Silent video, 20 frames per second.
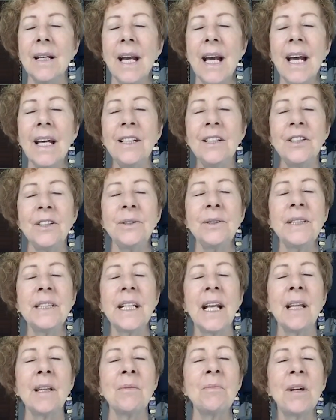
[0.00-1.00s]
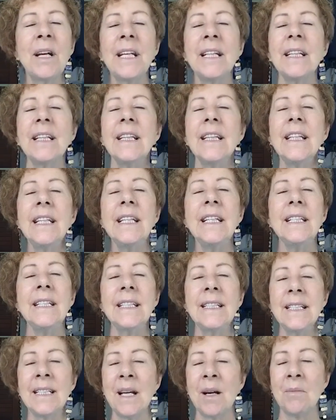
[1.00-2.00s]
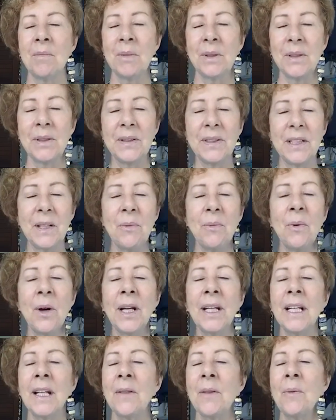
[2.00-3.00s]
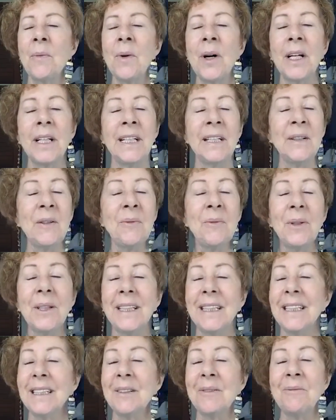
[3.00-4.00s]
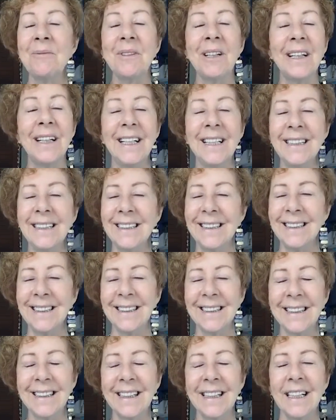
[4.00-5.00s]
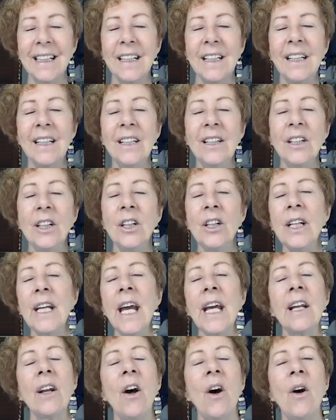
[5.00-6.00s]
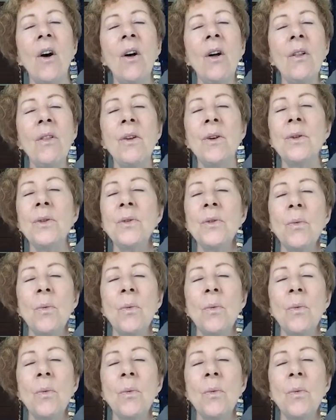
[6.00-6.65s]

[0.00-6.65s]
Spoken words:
As you celebrate these numbers, the 1 and the 1 and the 1 and the 1, look look at all those